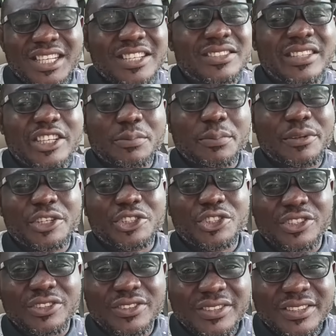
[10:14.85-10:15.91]
His
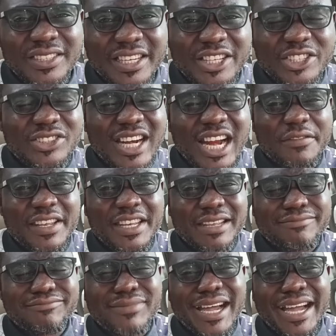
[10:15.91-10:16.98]
desperation is driving
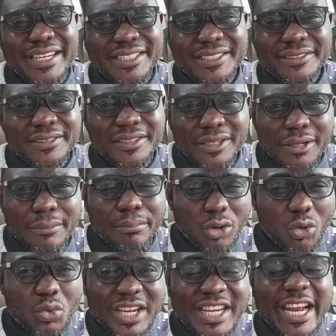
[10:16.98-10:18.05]
him mad.
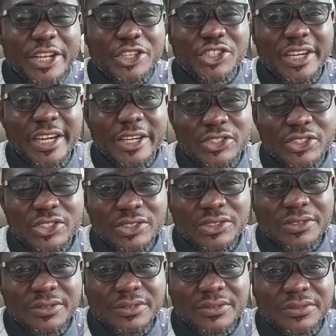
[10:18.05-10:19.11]
But we Nigerians
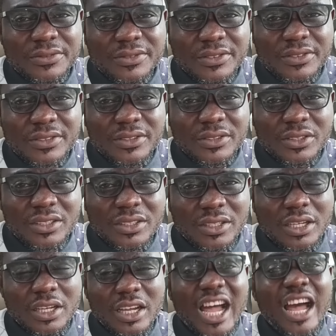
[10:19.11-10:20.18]

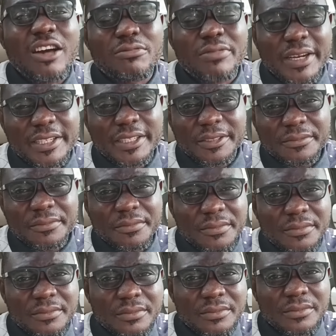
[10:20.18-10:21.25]
are ready
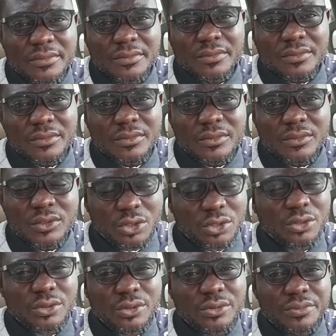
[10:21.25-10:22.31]

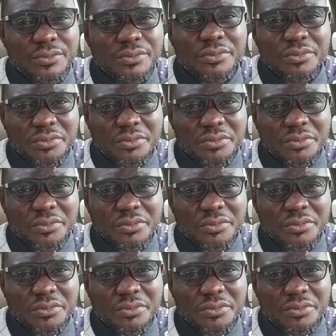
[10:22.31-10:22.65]
to